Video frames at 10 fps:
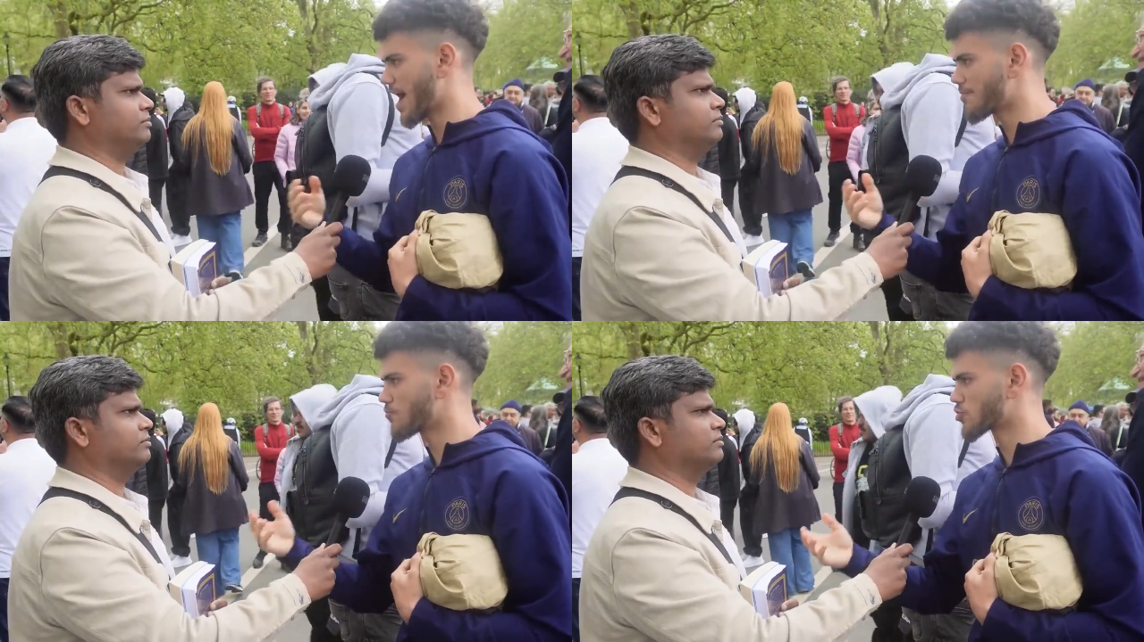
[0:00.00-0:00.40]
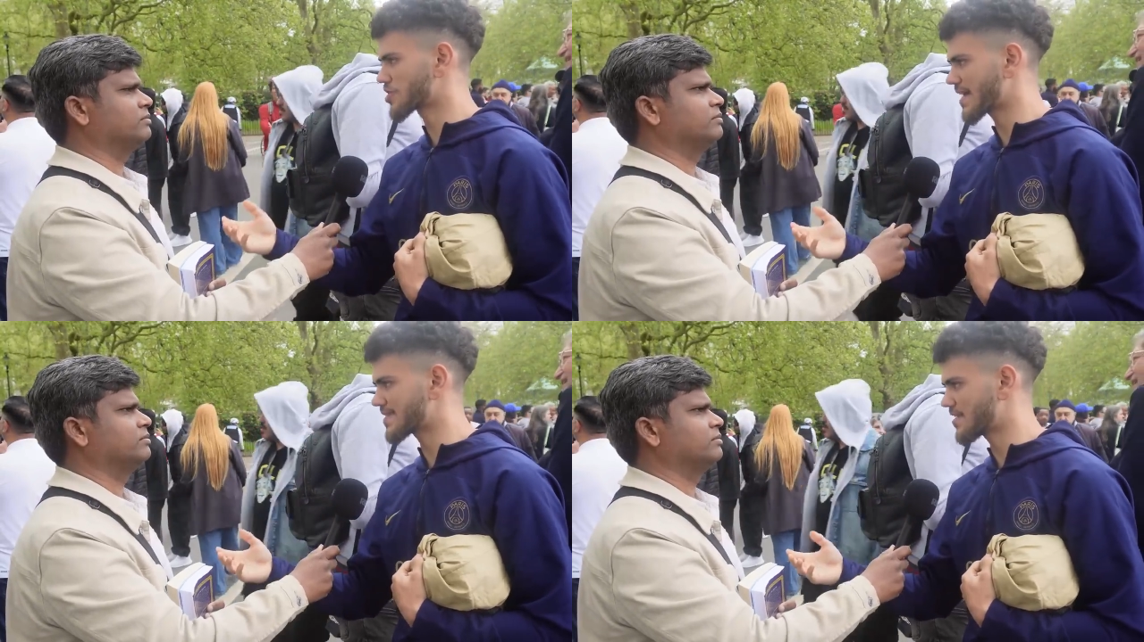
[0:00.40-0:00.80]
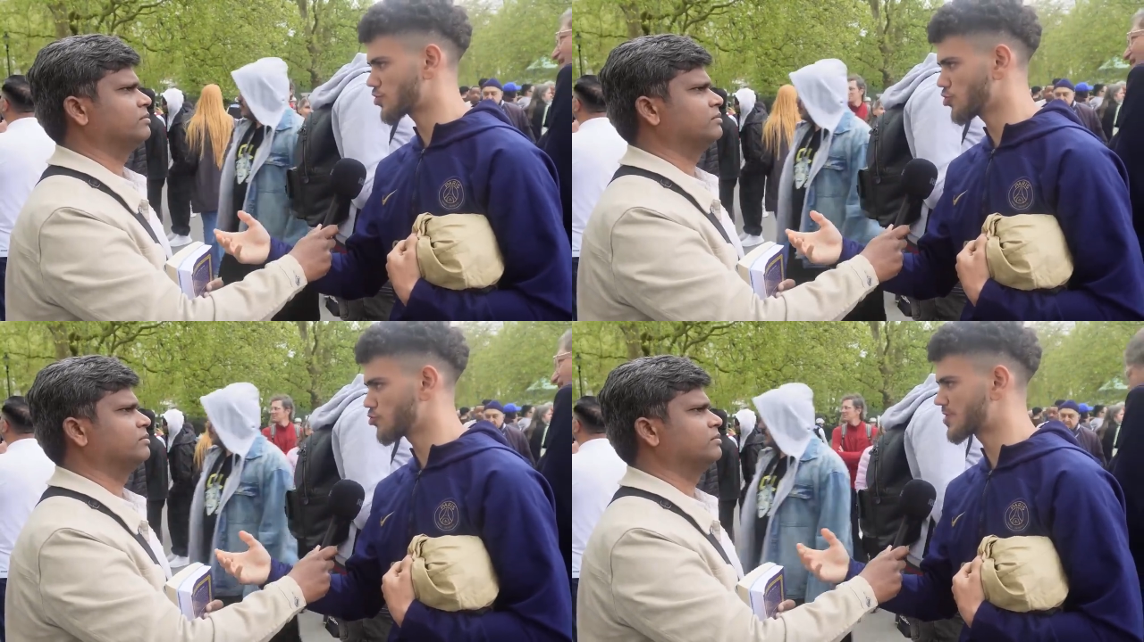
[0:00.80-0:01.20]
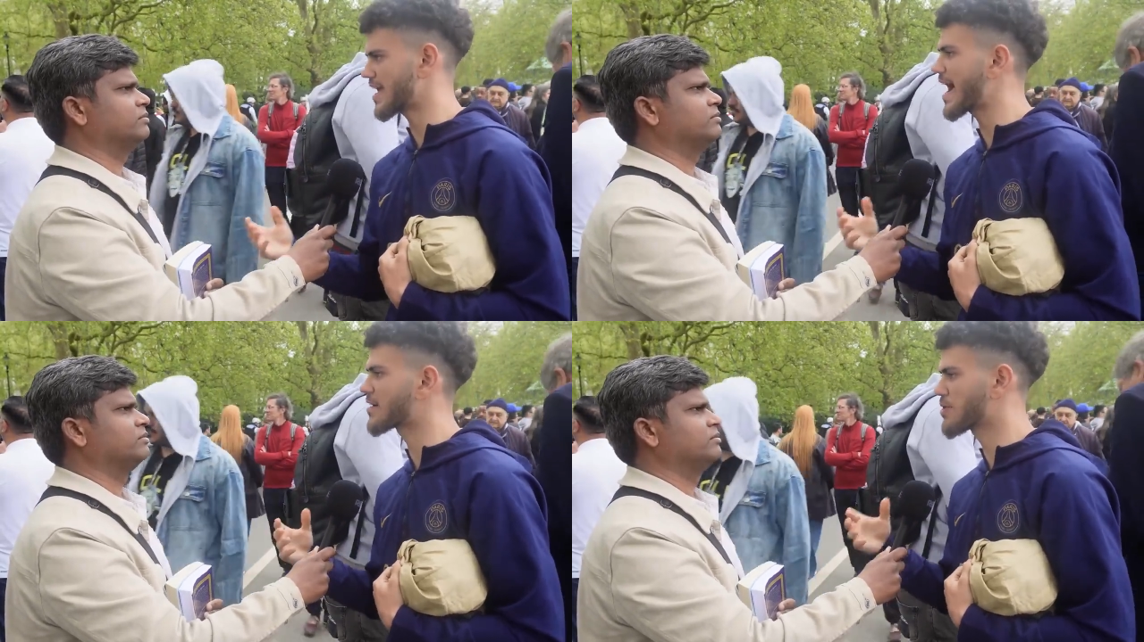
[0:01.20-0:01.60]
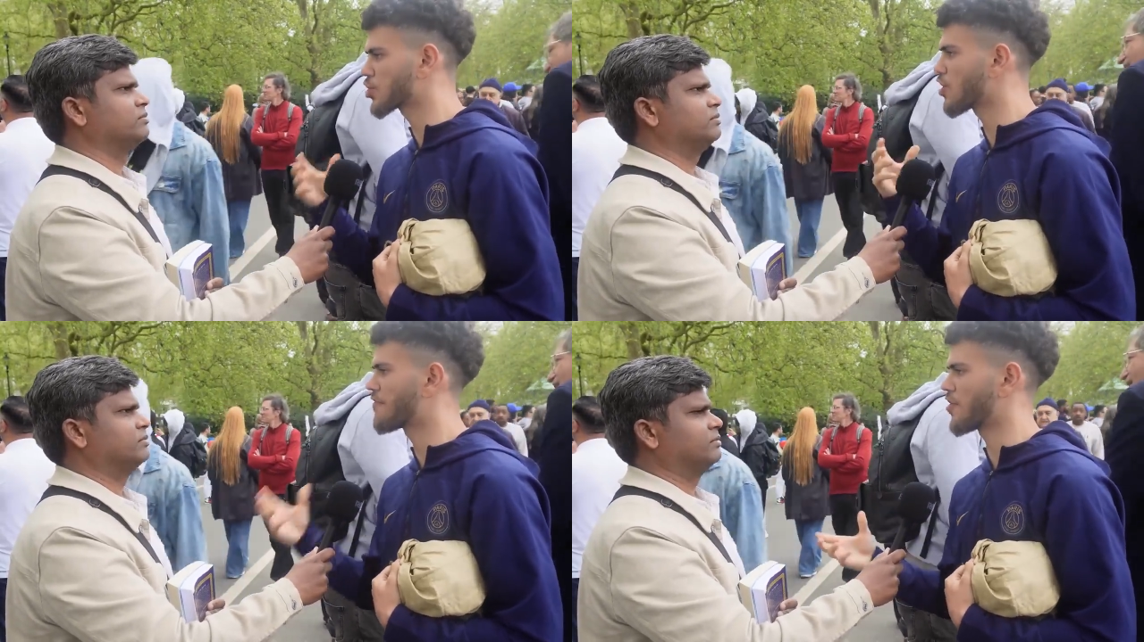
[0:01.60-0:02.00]
Speaker 1: I'm reciting it to you, say I
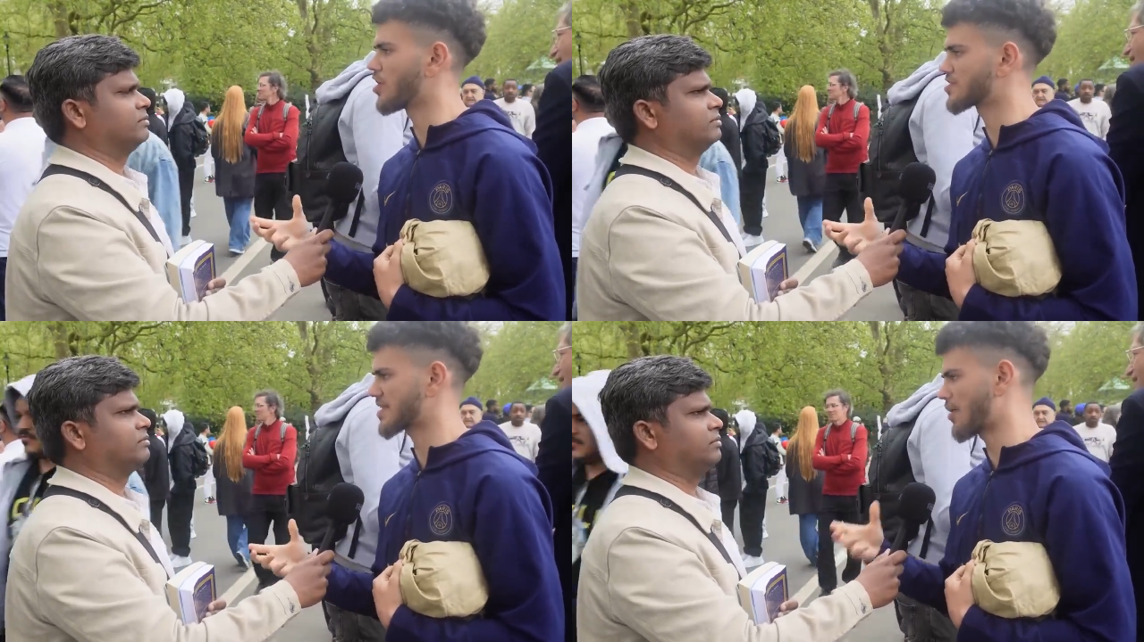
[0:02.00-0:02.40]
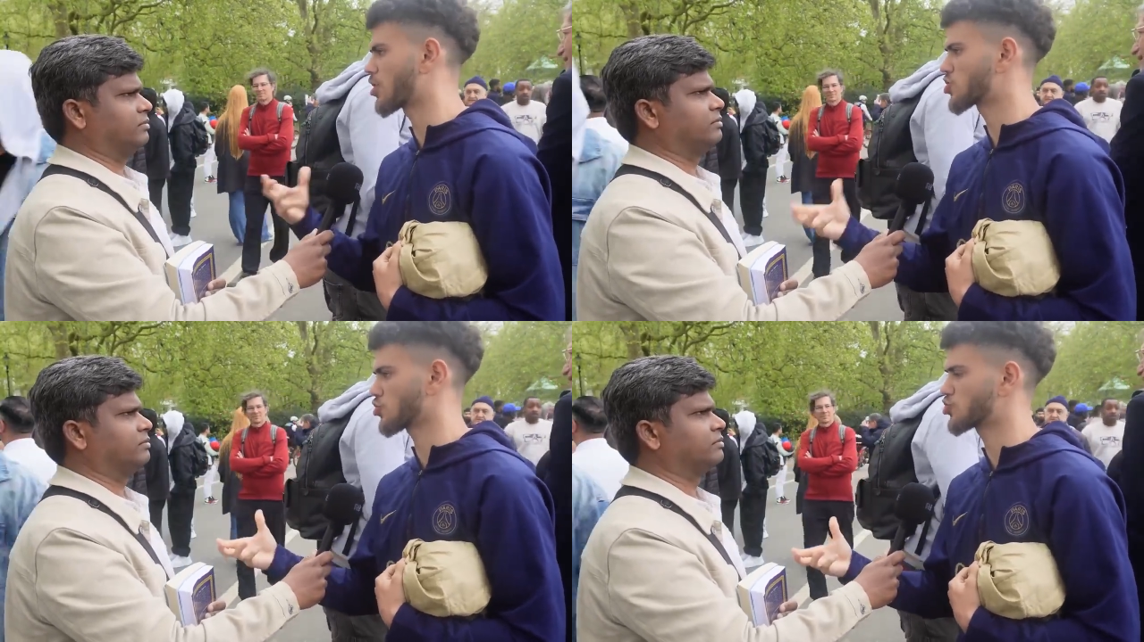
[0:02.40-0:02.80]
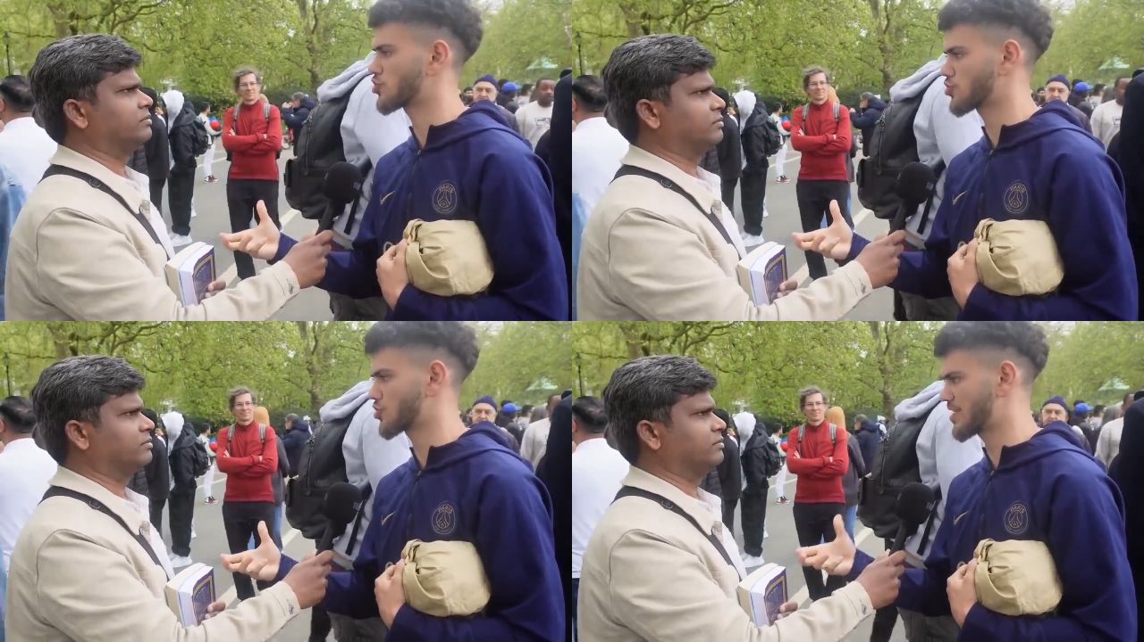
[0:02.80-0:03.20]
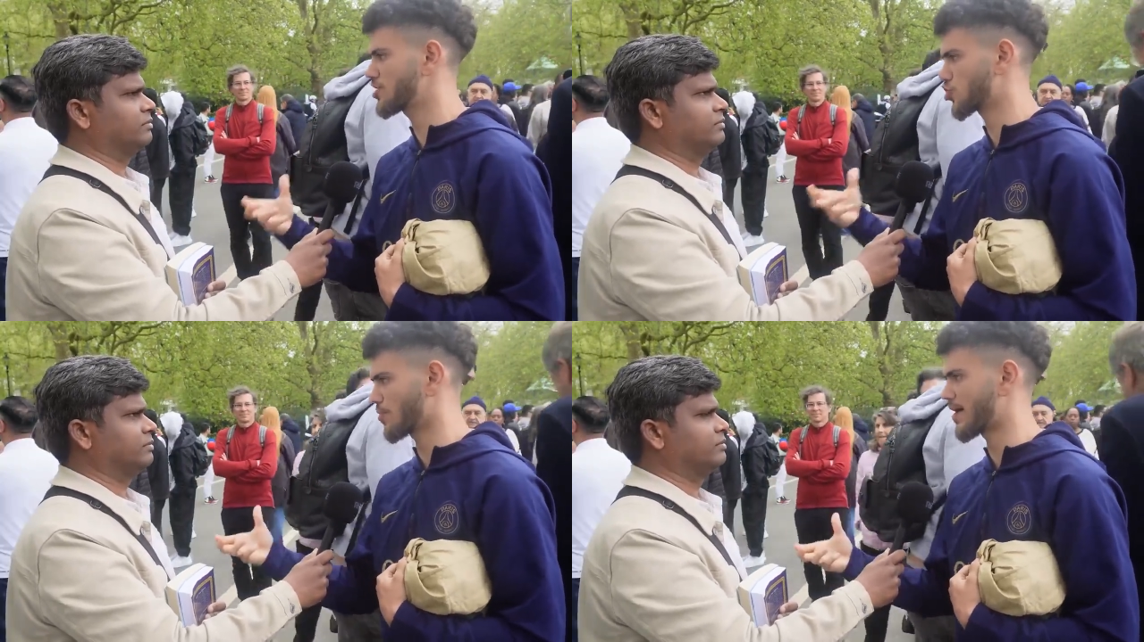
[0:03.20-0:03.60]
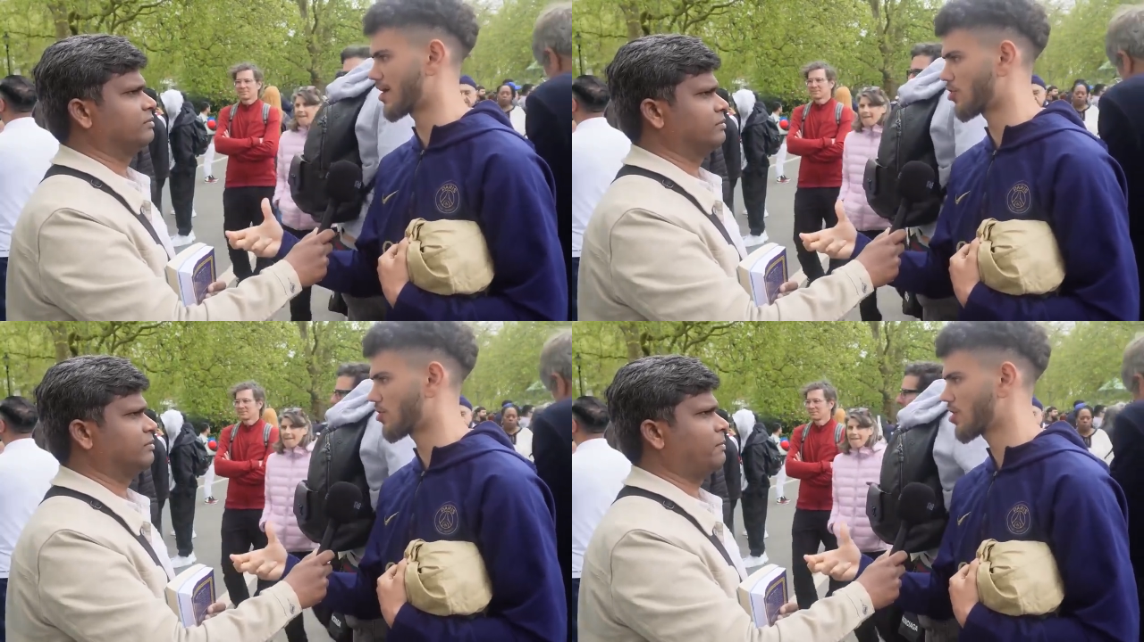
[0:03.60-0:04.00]
bring you a verse that I want to teach you
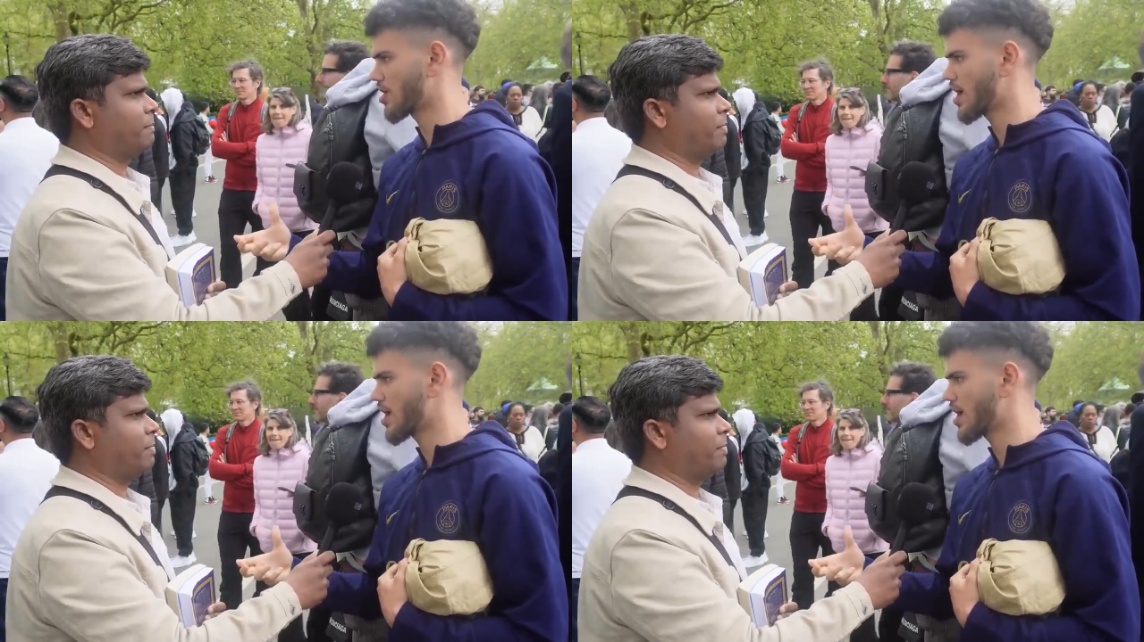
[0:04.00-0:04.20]
about